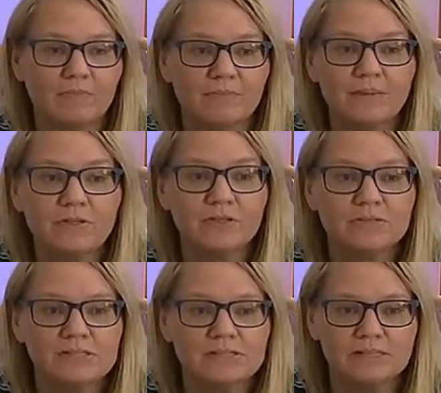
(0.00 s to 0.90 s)
Maybe you
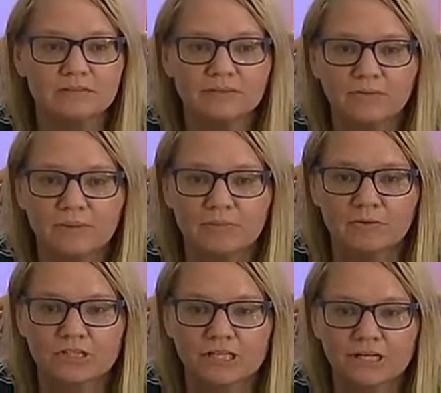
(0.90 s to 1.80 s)
distinctly remember
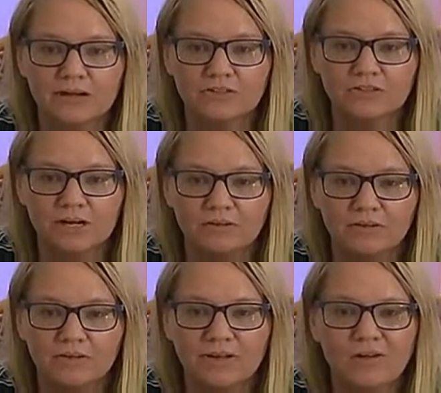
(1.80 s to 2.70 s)
a shitty
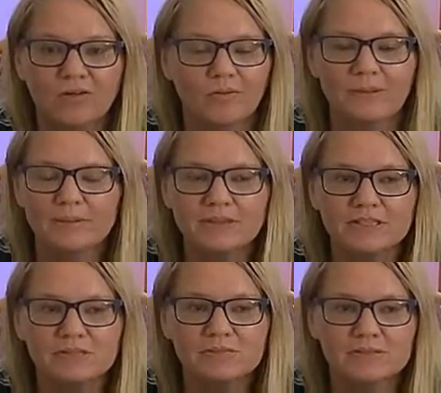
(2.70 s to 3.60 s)
childhood, or maybe
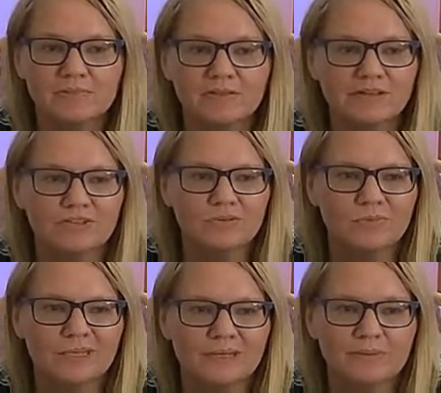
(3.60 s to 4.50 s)
this was something that you don't
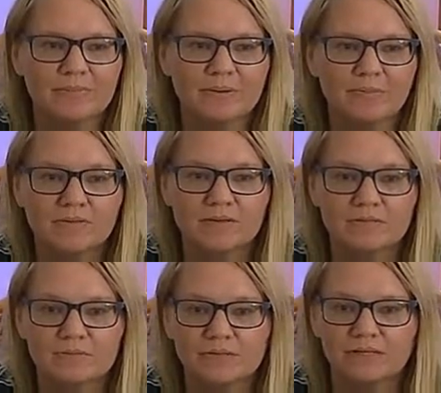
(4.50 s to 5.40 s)
really remember that
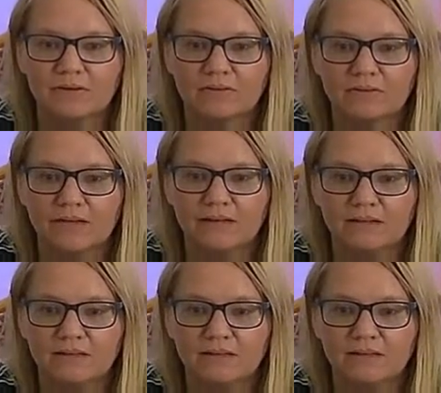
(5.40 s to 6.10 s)
was really early.